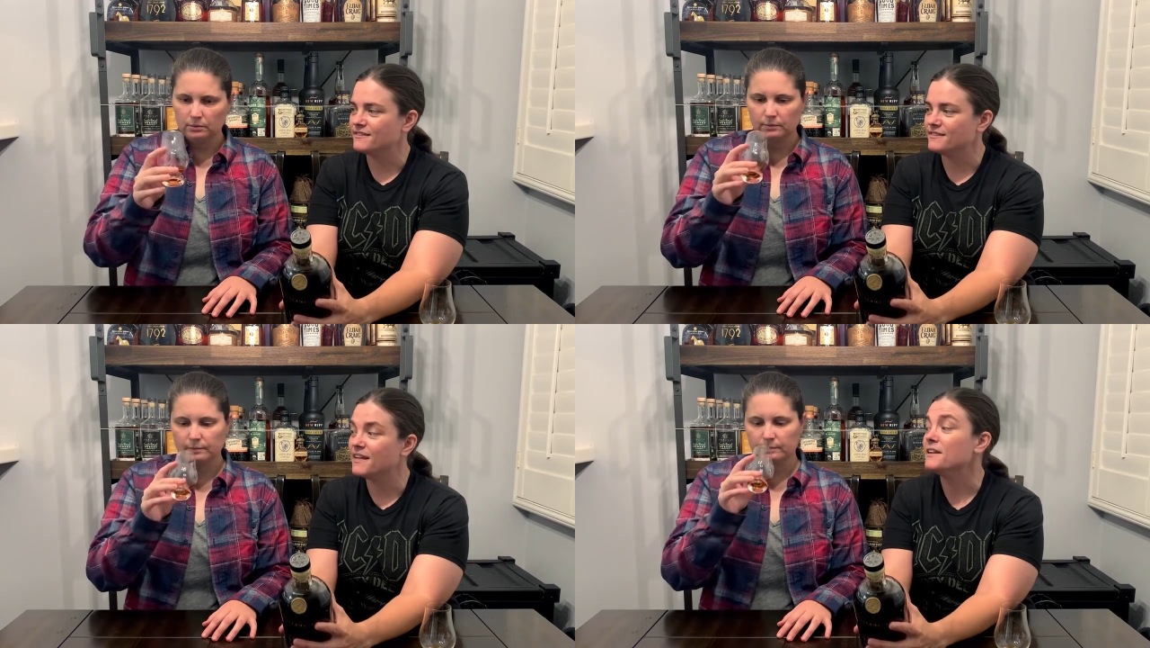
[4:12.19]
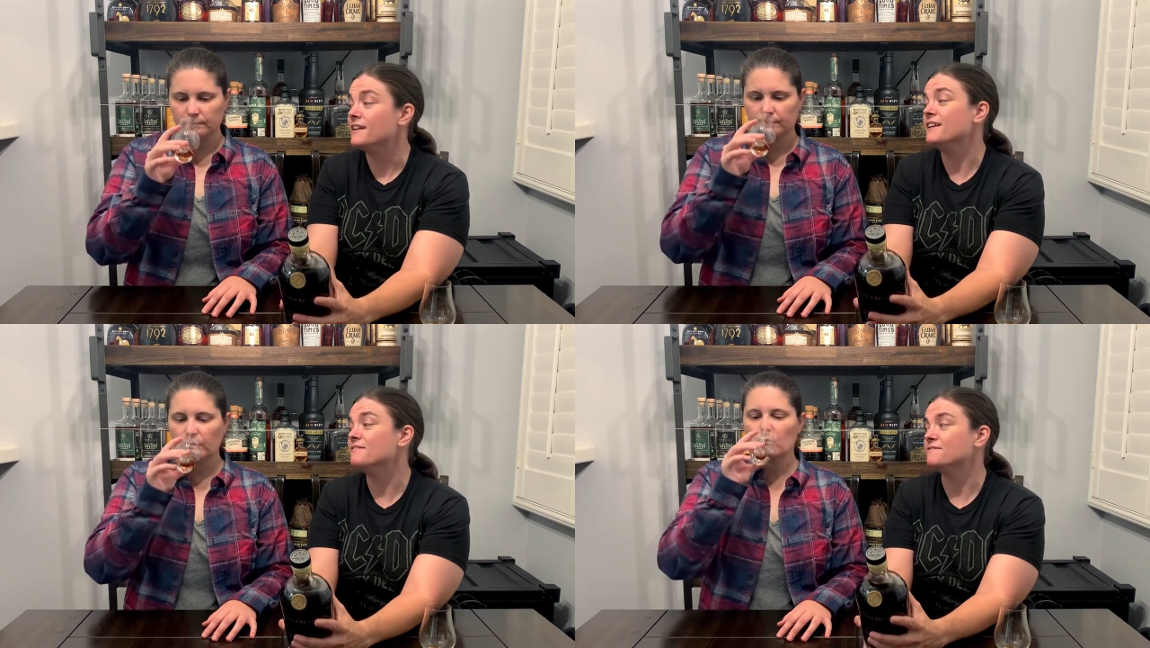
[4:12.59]
Speaker 1: It,
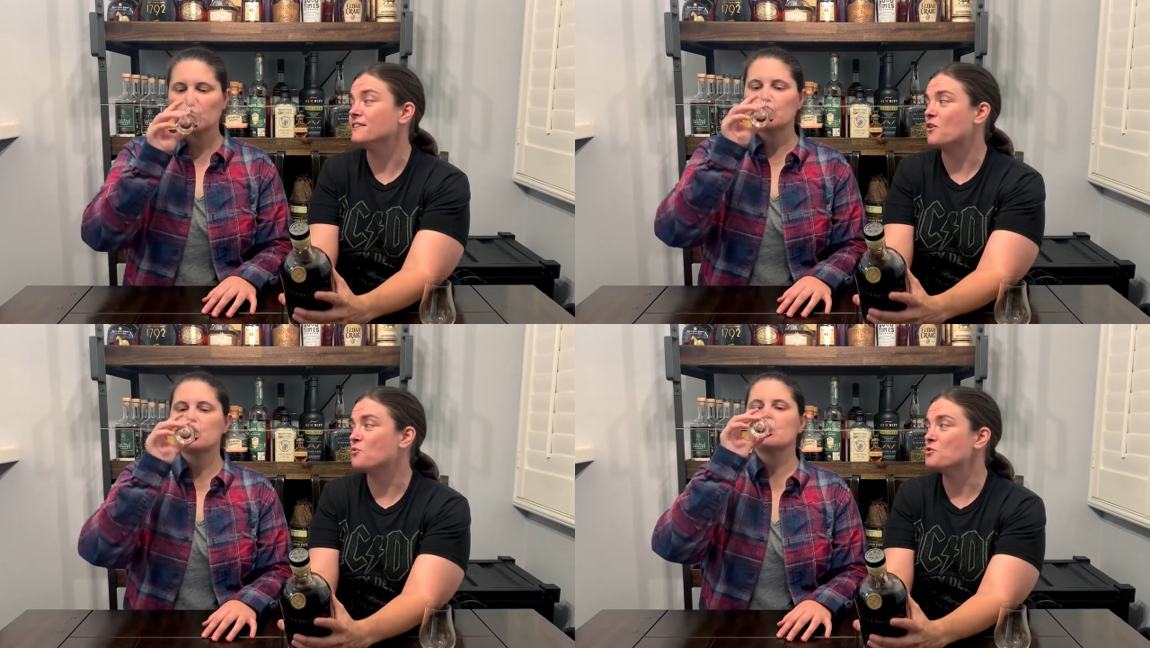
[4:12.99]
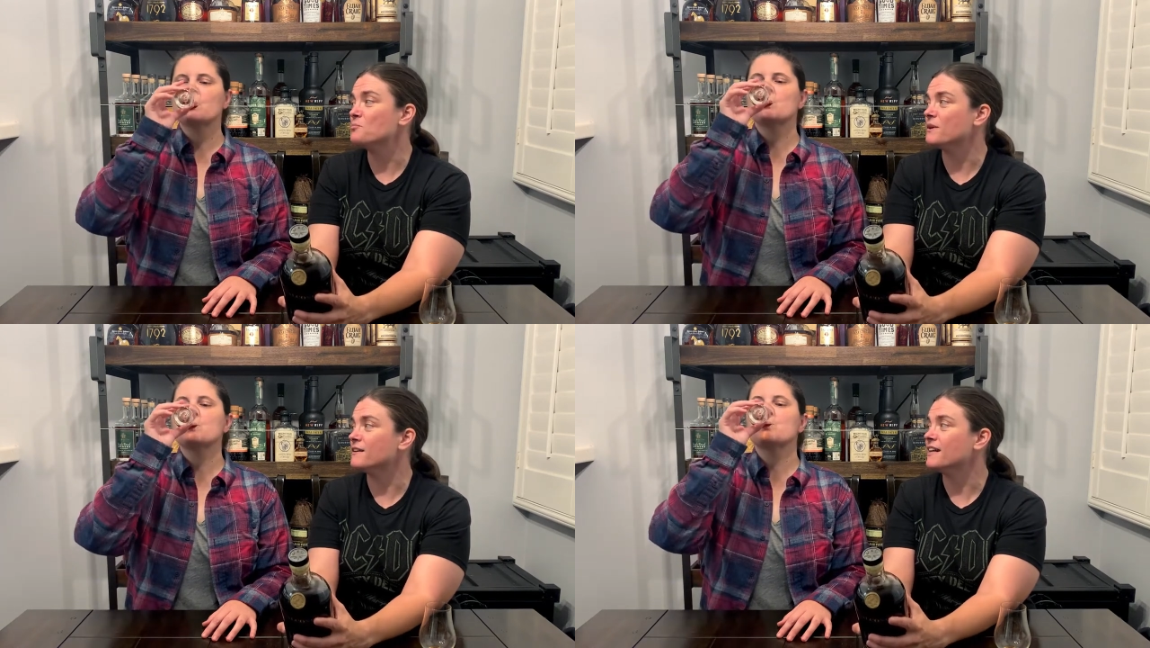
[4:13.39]
it or root
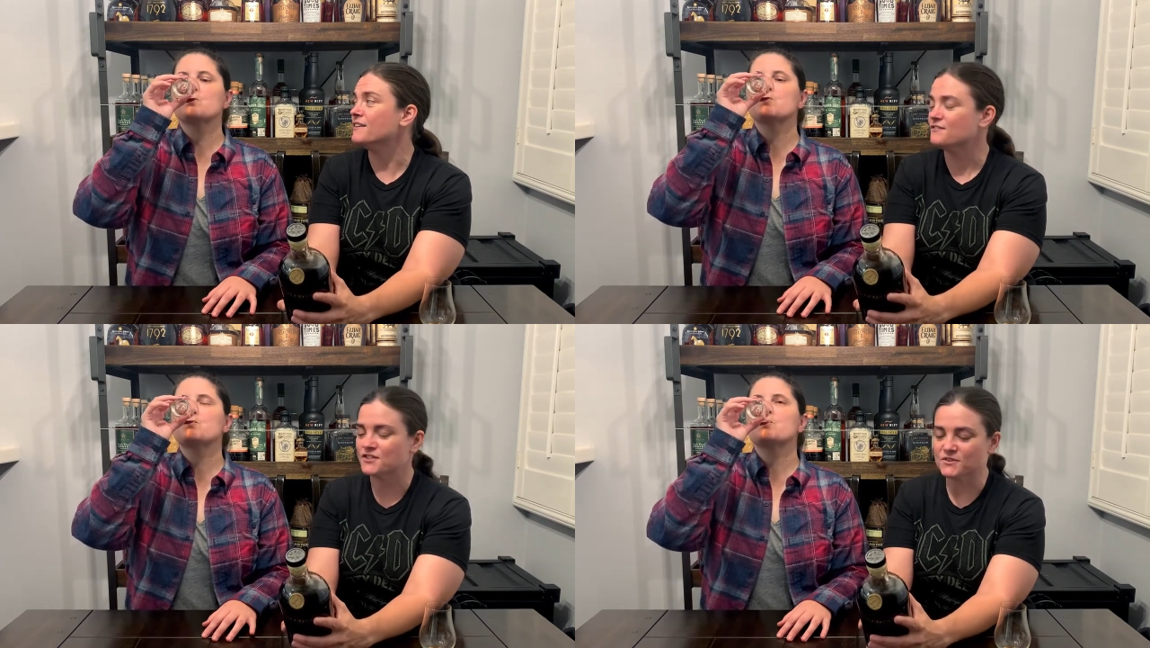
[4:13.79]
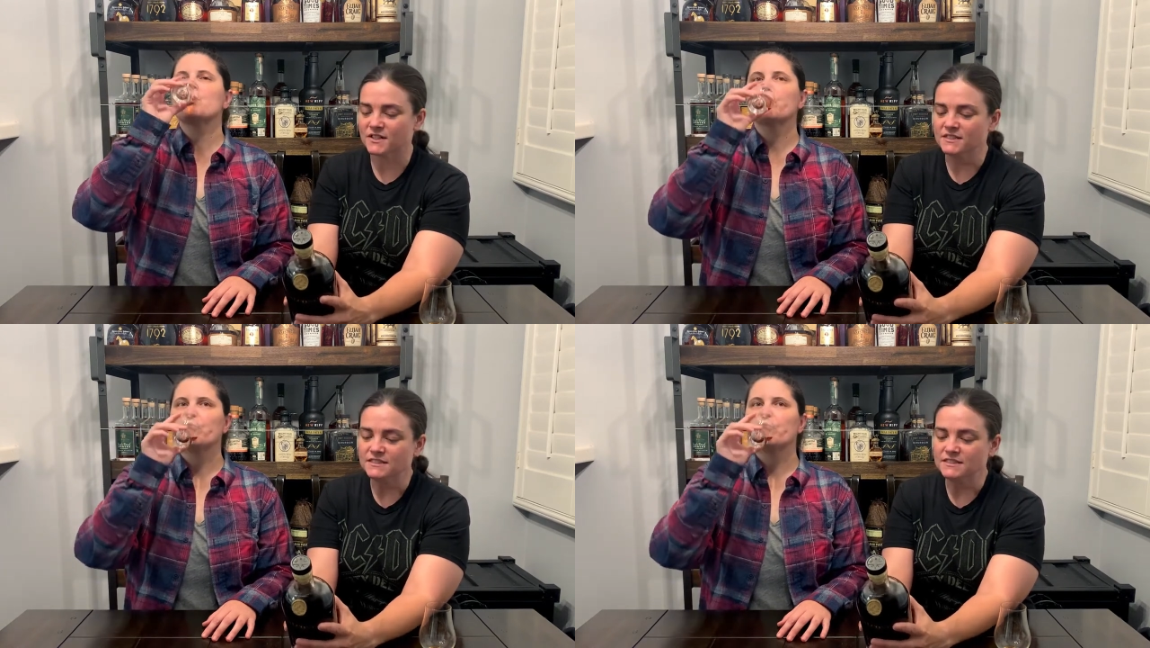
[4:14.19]
beer, yeah, for sure.